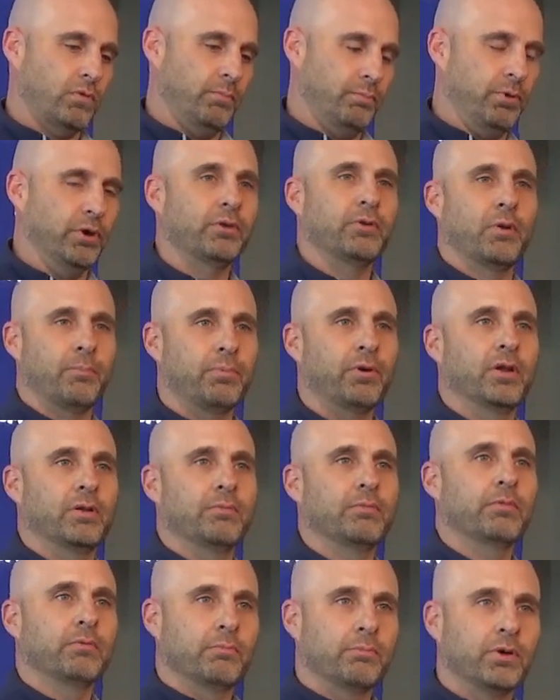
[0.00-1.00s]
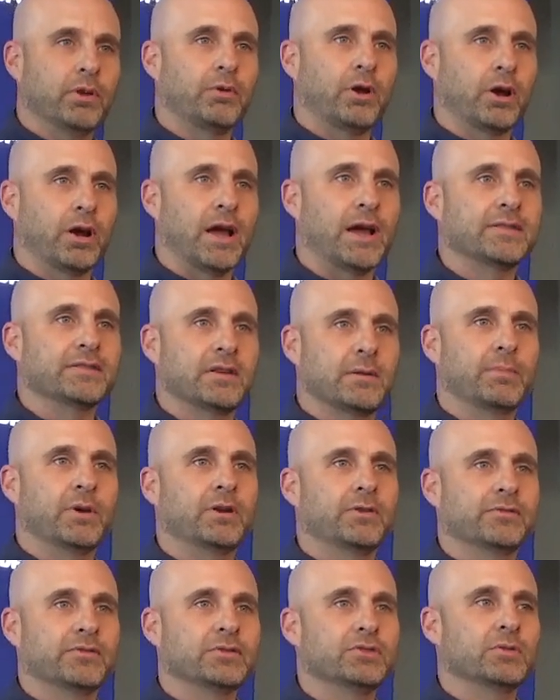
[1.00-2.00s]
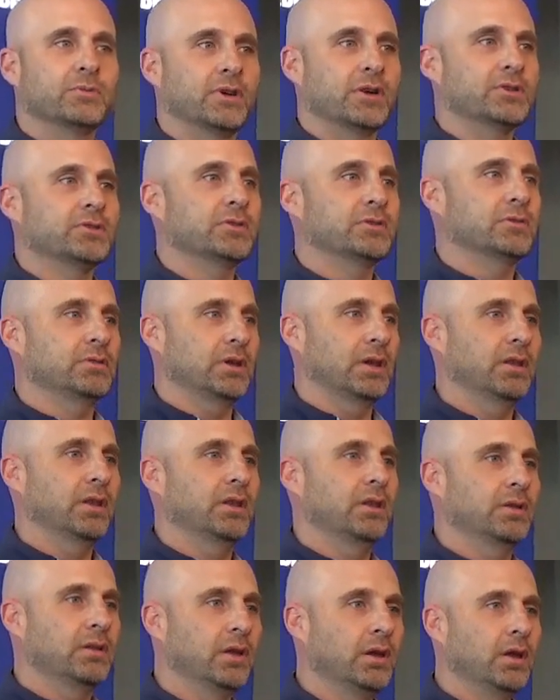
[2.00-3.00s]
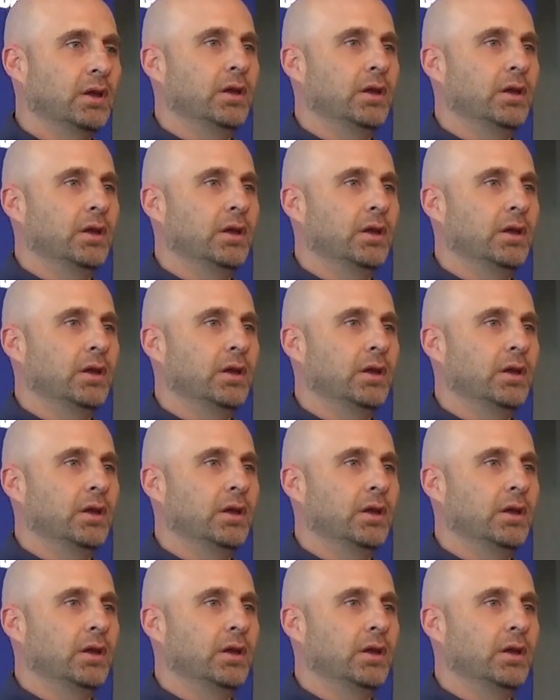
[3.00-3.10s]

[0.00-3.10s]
putting our guys in a better situation, and then